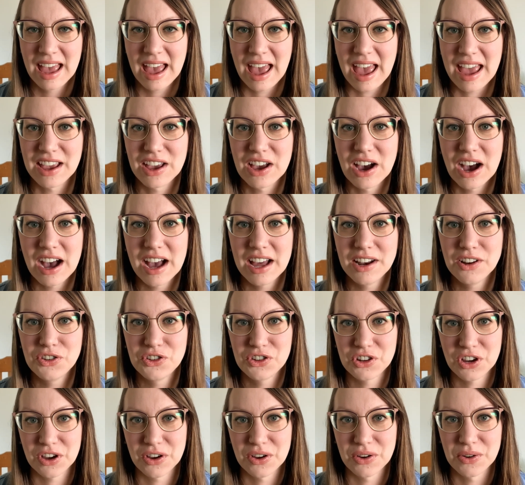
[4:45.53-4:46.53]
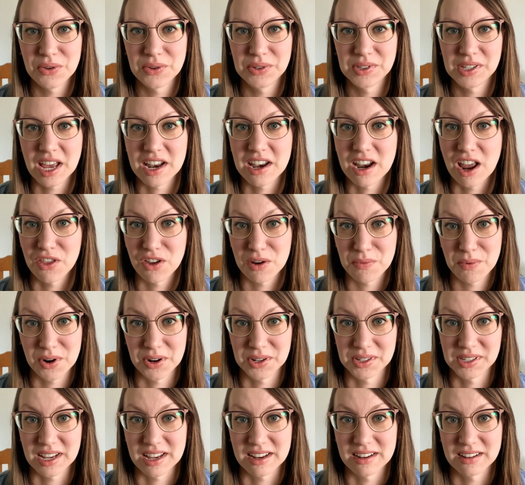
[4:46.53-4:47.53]
And God chose another
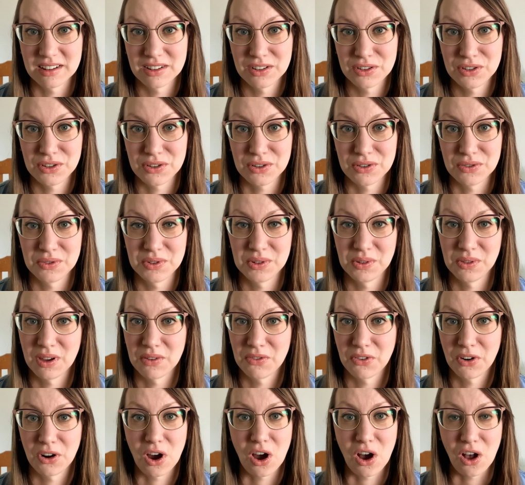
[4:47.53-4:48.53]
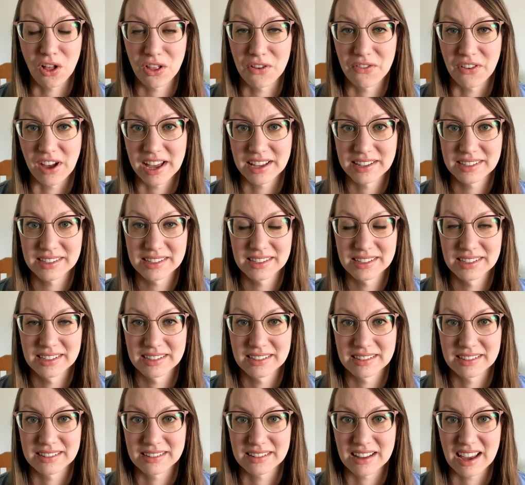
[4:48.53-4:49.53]
person to deliver all of us,
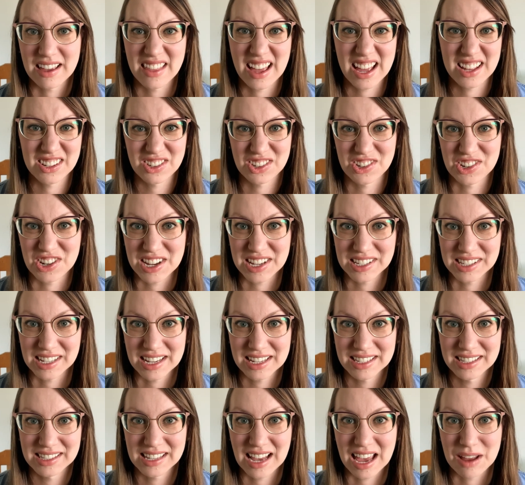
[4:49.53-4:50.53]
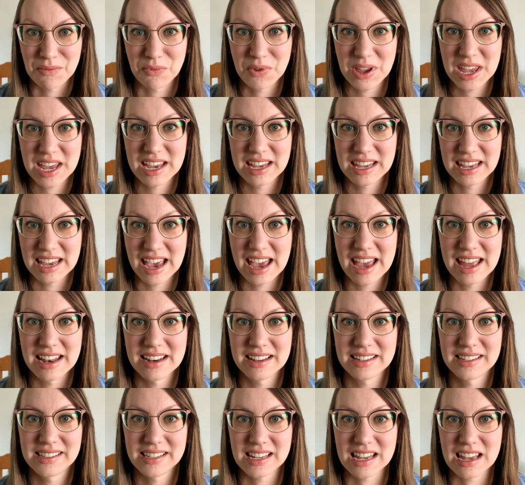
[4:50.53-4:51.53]
and that's Jesus. And we again
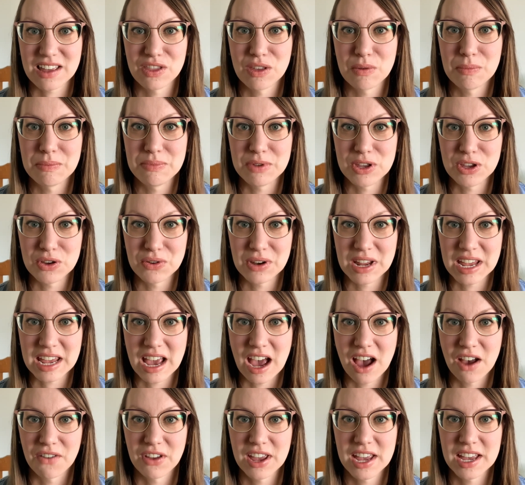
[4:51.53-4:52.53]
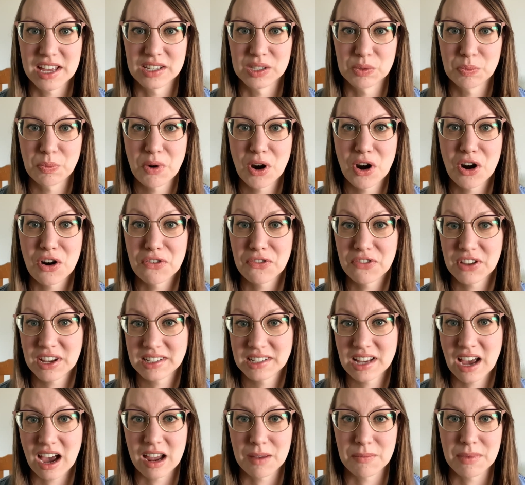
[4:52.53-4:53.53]
see the beauty of his perfect
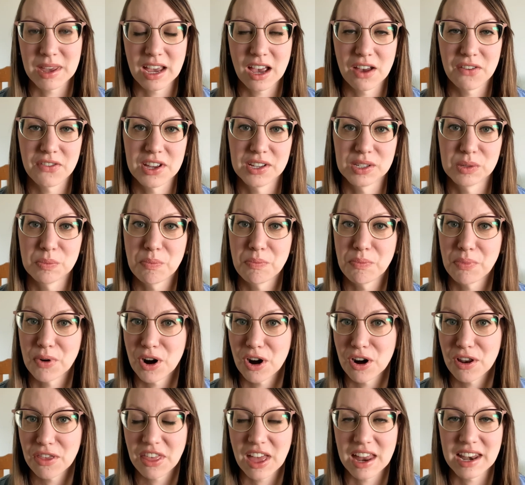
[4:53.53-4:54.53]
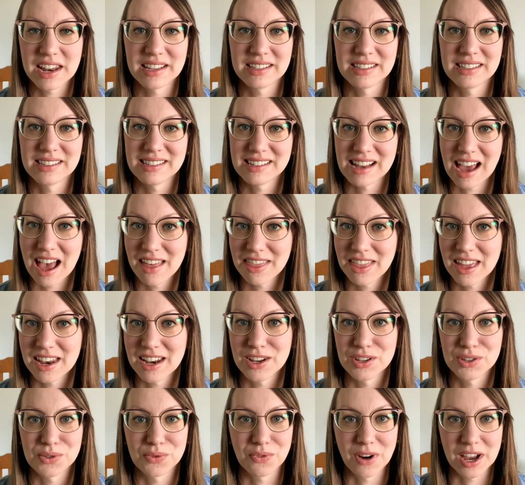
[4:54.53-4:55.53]
timing, of his birth and his death and
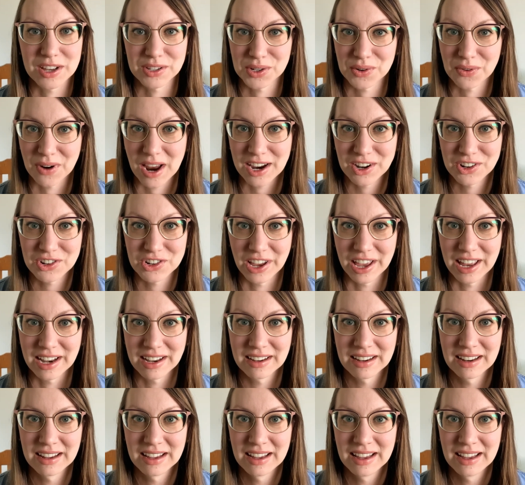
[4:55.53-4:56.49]
his resurrection.